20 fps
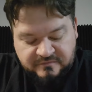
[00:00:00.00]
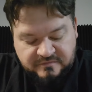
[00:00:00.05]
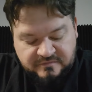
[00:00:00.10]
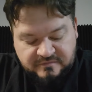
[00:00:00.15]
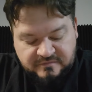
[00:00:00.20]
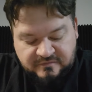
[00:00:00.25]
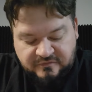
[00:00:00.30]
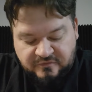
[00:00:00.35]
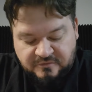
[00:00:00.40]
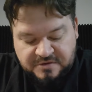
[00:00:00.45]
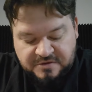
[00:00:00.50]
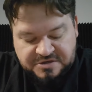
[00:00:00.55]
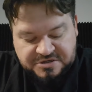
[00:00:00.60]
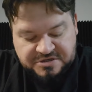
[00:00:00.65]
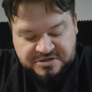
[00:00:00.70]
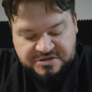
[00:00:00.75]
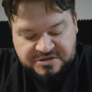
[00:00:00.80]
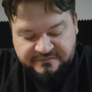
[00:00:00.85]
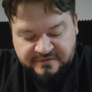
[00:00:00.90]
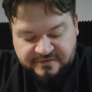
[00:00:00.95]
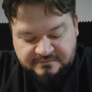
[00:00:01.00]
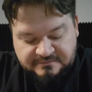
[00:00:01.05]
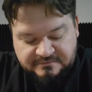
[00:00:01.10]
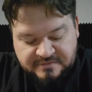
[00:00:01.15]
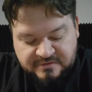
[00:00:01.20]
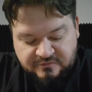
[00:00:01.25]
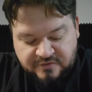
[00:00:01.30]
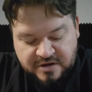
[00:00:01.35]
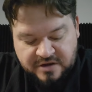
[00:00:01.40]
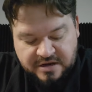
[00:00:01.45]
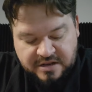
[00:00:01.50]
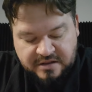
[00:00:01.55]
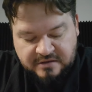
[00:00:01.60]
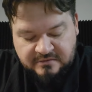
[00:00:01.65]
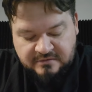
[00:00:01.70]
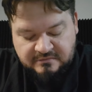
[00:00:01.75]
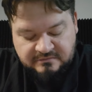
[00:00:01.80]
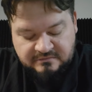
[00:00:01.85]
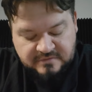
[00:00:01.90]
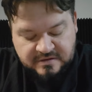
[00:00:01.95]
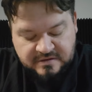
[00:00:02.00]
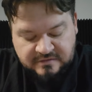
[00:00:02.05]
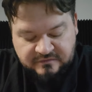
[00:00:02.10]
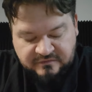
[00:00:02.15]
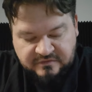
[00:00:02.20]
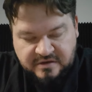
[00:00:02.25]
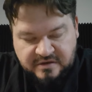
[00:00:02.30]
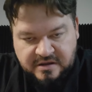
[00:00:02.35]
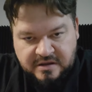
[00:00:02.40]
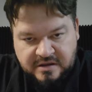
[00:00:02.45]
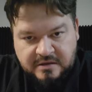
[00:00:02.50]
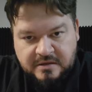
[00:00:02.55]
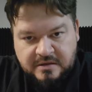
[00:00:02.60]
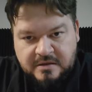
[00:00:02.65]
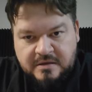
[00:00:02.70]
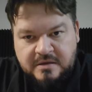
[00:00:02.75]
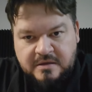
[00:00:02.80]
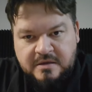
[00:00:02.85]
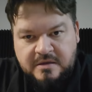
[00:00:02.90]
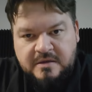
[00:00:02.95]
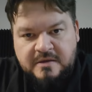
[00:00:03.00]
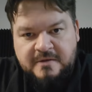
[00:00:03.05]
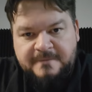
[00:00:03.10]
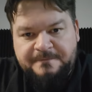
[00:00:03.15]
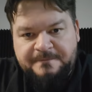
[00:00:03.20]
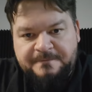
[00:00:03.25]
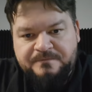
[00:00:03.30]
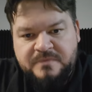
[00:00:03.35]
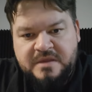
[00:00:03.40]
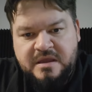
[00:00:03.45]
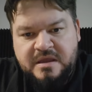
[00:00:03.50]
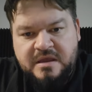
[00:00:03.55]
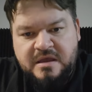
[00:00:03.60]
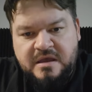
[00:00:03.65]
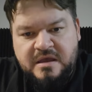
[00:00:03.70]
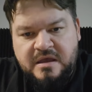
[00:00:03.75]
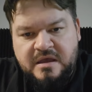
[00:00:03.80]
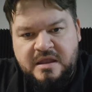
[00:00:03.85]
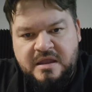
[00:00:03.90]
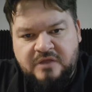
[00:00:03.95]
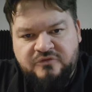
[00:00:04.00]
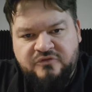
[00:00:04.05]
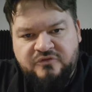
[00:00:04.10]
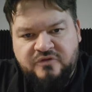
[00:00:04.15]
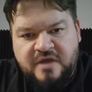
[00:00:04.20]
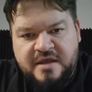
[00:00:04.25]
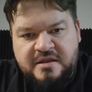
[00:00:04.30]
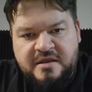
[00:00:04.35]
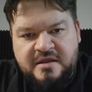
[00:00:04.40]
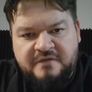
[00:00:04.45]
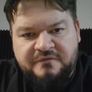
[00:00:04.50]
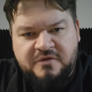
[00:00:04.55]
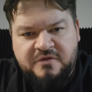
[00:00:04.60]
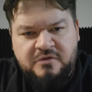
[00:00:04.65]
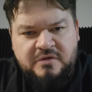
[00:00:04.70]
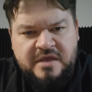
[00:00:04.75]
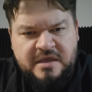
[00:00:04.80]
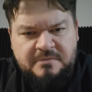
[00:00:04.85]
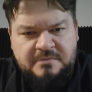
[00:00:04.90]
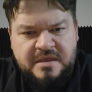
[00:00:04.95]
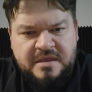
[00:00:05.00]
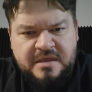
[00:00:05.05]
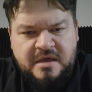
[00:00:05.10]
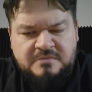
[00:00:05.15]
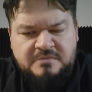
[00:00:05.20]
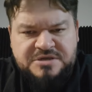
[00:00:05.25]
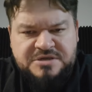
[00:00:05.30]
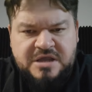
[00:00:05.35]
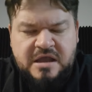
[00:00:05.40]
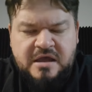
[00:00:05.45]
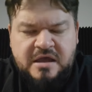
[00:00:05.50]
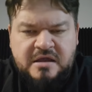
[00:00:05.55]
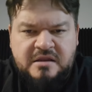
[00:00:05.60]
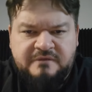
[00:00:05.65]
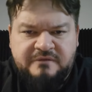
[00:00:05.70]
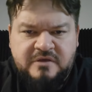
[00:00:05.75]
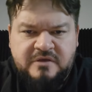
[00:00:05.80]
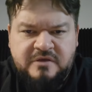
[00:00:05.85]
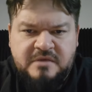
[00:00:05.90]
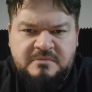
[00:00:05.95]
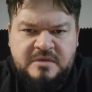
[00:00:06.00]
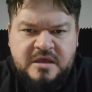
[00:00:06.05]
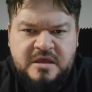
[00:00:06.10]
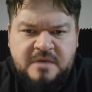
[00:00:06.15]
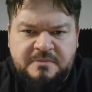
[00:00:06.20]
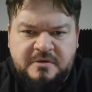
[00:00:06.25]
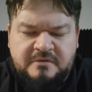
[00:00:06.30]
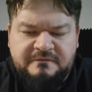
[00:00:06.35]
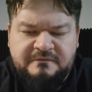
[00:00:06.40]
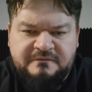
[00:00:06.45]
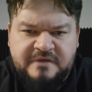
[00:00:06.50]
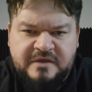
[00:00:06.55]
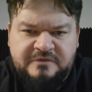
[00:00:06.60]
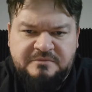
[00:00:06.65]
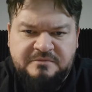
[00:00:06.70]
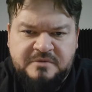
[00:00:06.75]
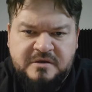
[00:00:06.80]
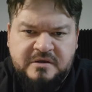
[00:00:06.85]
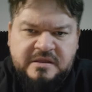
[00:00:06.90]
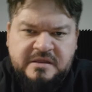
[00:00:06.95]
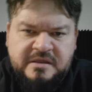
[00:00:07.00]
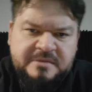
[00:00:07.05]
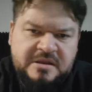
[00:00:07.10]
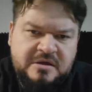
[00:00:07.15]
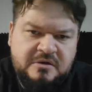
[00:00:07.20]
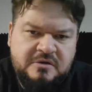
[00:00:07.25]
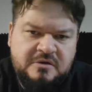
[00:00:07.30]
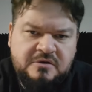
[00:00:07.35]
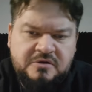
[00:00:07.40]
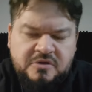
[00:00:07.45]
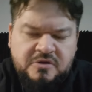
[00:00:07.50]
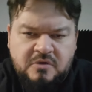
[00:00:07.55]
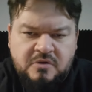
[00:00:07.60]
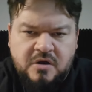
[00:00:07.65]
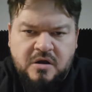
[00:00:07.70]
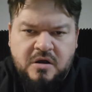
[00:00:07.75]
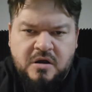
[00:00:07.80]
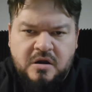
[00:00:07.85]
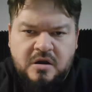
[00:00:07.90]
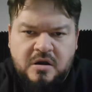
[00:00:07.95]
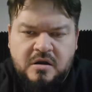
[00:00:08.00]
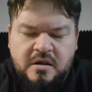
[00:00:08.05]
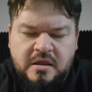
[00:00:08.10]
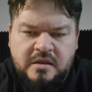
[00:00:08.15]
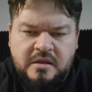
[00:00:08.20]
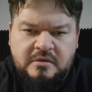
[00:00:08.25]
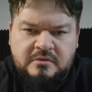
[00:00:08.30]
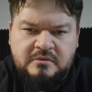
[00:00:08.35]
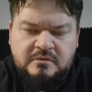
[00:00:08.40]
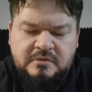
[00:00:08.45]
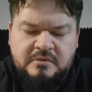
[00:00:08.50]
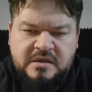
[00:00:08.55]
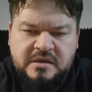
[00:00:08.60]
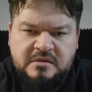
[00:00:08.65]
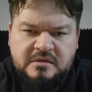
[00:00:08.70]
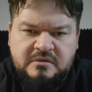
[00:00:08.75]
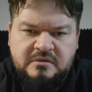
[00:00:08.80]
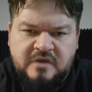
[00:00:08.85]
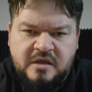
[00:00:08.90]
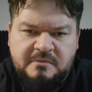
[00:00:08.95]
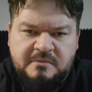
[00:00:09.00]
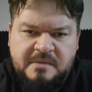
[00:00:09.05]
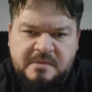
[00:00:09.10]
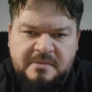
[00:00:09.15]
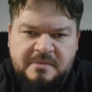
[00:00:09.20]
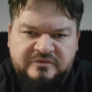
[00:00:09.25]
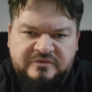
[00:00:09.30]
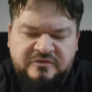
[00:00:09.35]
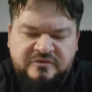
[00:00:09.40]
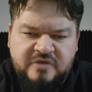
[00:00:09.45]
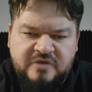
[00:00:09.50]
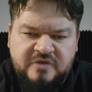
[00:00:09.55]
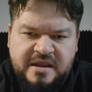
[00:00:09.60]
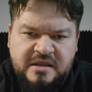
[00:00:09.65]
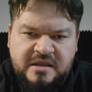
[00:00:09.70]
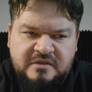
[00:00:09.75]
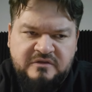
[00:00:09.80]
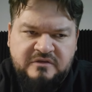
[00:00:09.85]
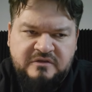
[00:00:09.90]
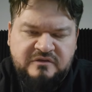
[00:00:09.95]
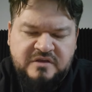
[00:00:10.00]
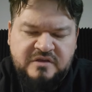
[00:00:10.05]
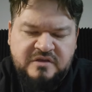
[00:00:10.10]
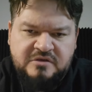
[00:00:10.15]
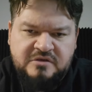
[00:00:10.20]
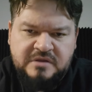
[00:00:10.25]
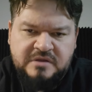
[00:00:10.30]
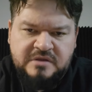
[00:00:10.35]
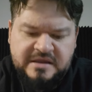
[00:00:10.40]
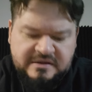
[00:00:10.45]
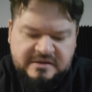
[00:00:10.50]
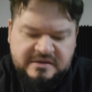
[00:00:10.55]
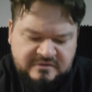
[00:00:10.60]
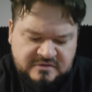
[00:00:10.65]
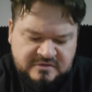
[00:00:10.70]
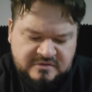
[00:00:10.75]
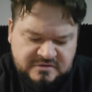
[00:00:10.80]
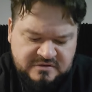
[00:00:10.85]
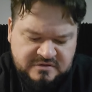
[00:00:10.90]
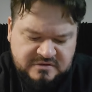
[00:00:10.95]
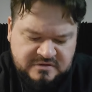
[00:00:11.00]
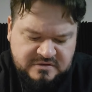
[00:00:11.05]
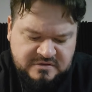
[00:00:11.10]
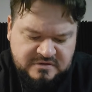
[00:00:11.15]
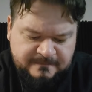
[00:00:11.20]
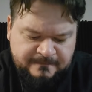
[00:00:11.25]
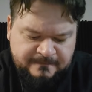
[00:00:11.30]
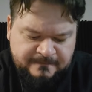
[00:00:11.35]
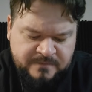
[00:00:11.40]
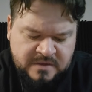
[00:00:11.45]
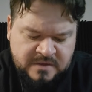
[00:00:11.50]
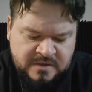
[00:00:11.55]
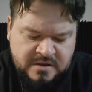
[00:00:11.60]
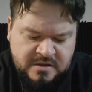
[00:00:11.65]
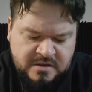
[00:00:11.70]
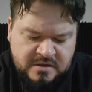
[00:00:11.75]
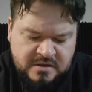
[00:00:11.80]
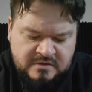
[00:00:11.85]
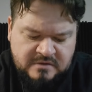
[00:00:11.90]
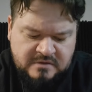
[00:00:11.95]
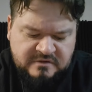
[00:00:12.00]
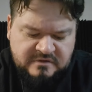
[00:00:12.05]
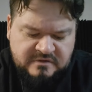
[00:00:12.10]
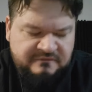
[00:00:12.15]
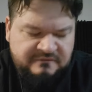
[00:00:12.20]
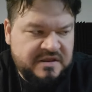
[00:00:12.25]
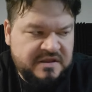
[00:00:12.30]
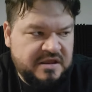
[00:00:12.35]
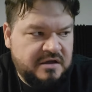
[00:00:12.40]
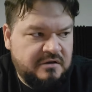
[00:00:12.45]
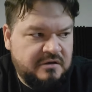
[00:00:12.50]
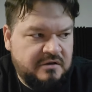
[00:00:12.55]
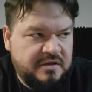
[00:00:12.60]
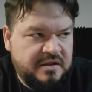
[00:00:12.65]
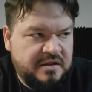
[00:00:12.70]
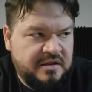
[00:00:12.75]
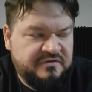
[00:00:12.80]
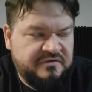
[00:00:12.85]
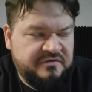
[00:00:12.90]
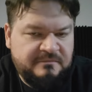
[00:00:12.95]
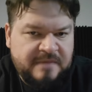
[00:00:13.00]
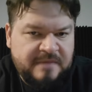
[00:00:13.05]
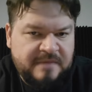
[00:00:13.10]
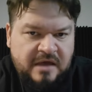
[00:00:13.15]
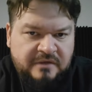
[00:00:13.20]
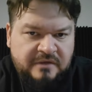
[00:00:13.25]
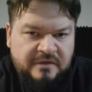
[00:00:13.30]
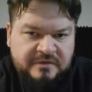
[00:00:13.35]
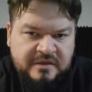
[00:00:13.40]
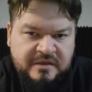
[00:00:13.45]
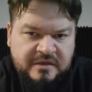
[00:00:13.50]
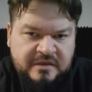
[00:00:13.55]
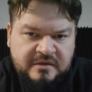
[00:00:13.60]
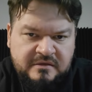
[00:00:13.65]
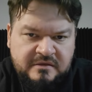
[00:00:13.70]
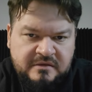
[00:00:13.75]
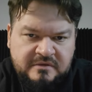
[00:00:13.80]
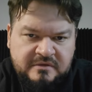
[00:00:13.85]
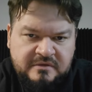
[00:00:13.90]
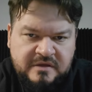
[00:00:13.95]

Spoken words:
so much stuff I've been reading and studying. And I'll try to, if you hit me up, John, if you hit me up on Facebook, let me know who you are, and we can talk by Messenger. I can send you a link to the video, and it's about the